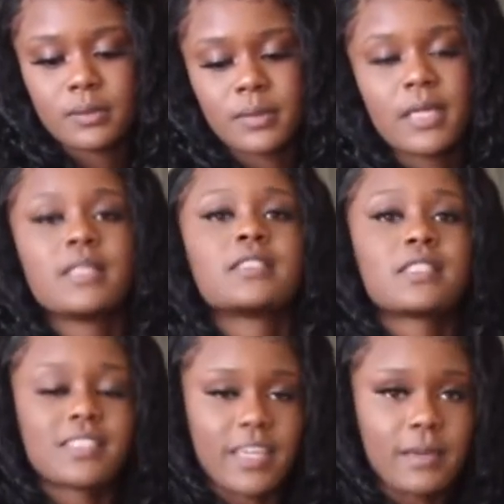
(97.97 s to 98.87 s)

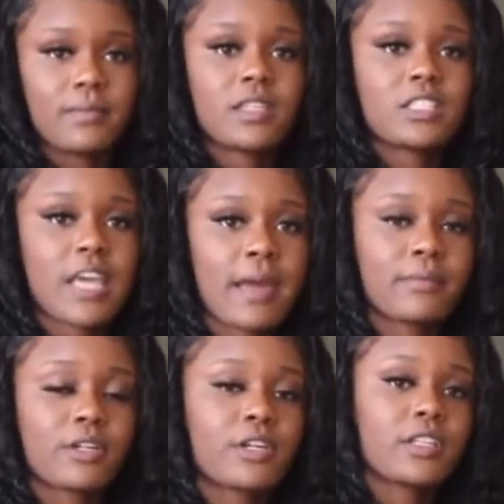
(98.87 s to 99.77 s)
skim the
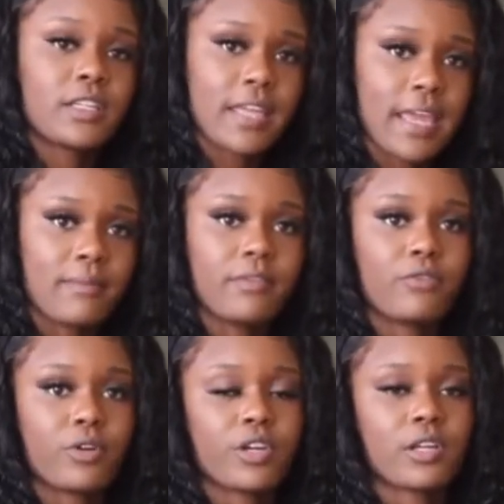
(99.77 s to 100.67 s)
chapter the day before
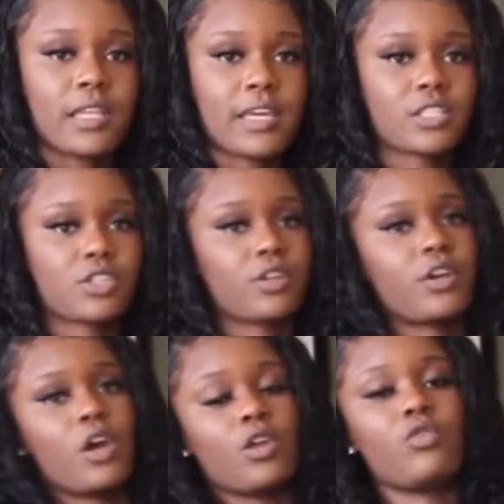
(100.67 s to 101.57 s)
your lecture.
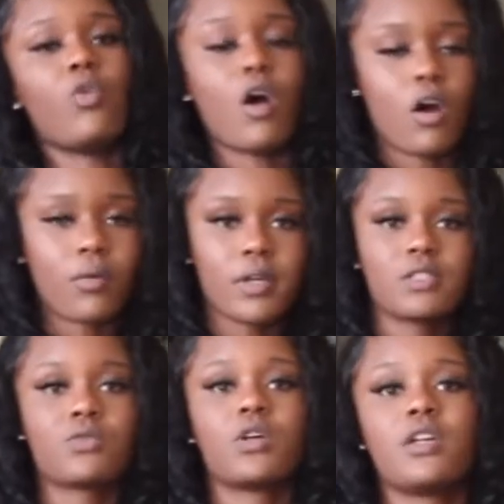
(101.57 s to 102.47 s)
You always
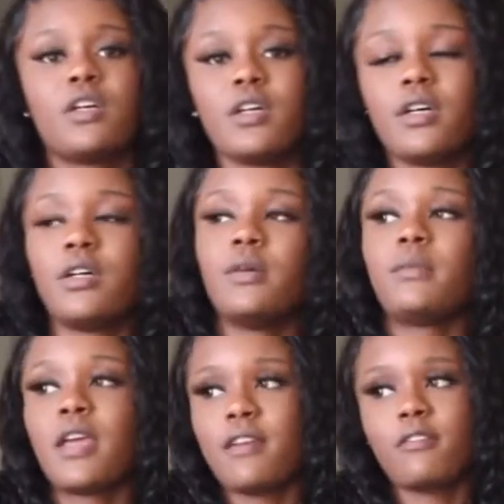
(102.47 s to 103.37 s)
want to,
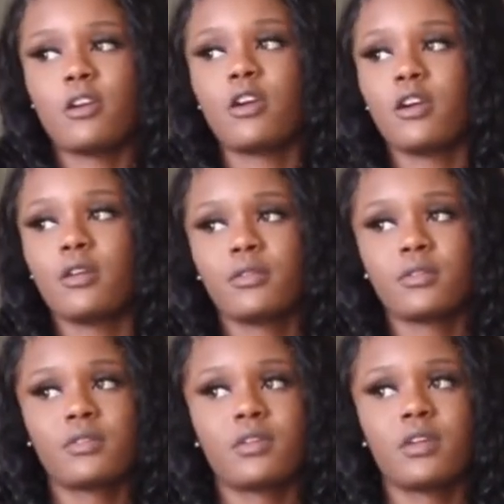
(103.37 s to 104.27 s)
if
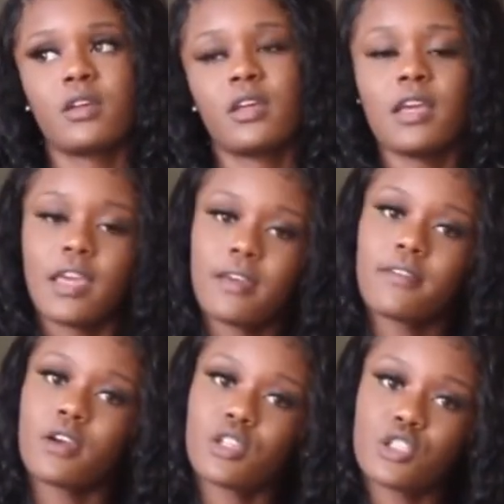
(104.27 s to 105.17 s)
your
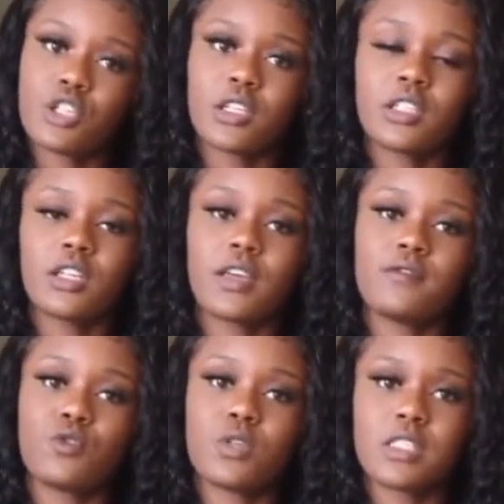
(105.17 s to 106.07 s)
instructor gives you a
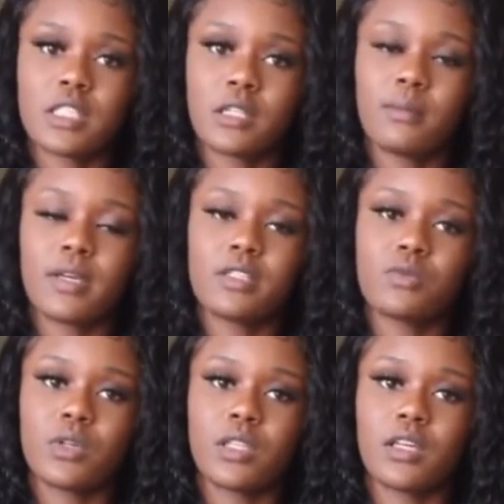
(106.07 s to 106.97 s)
syllabus with
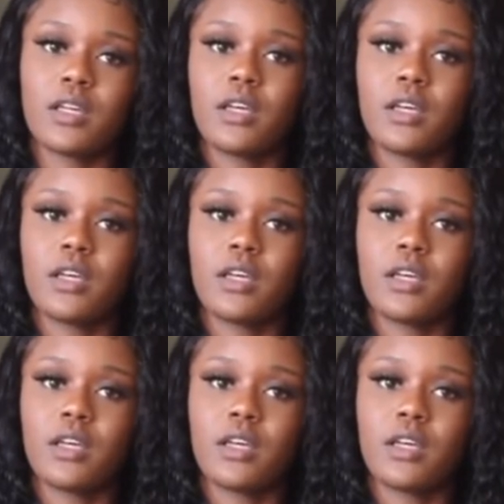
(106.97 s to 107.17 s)
the